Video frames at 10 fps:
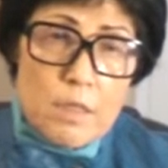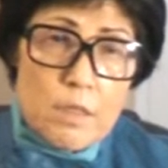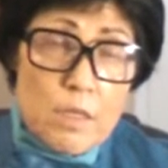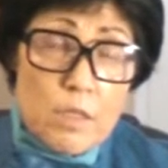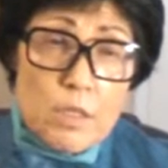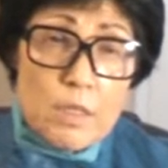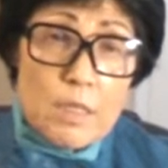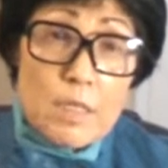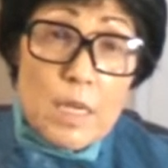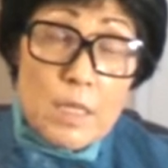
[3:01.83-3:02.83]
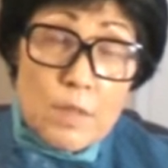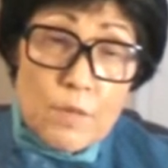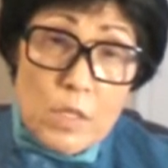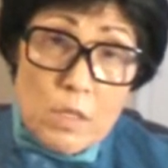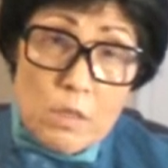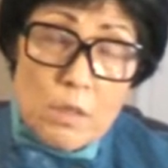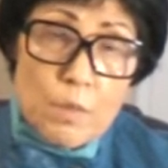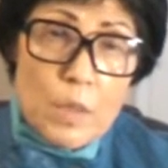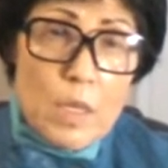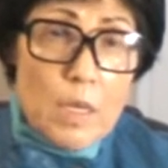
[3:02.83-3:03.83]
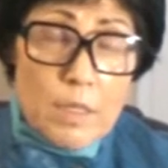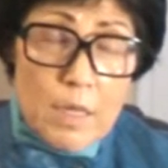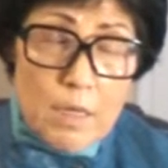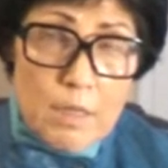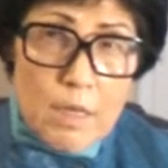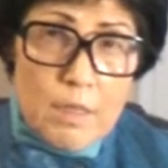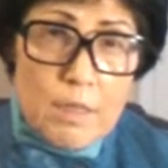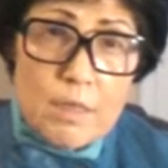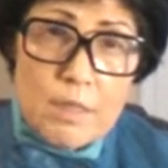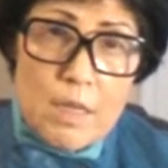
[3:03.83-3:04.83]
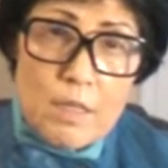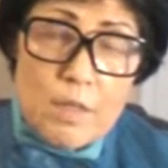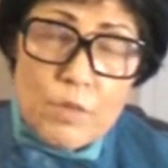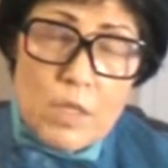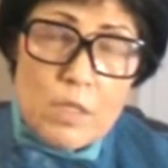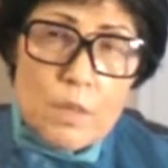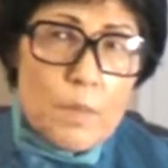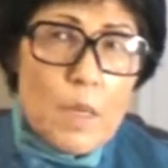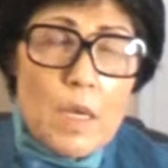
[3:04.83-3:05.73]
There's a conductive system, cardiac conductive system.